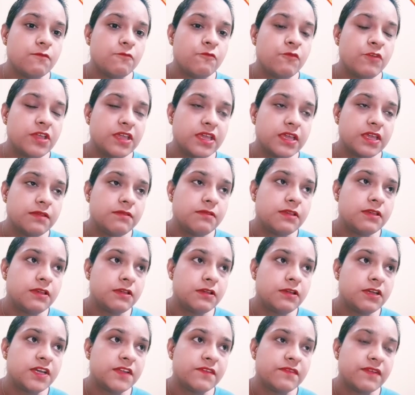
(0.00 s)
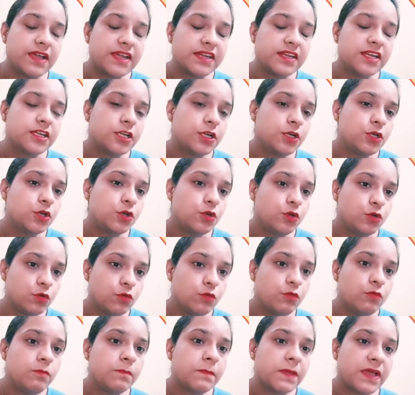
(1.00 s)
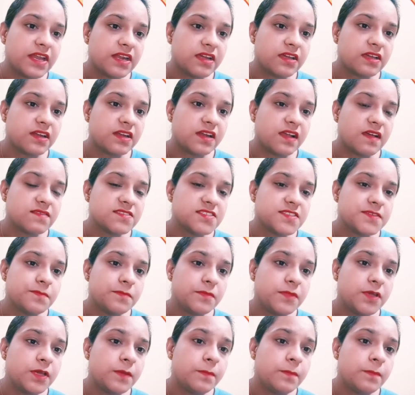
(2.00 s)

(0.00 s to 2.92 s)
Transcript: We can divide it into 2 paragraphs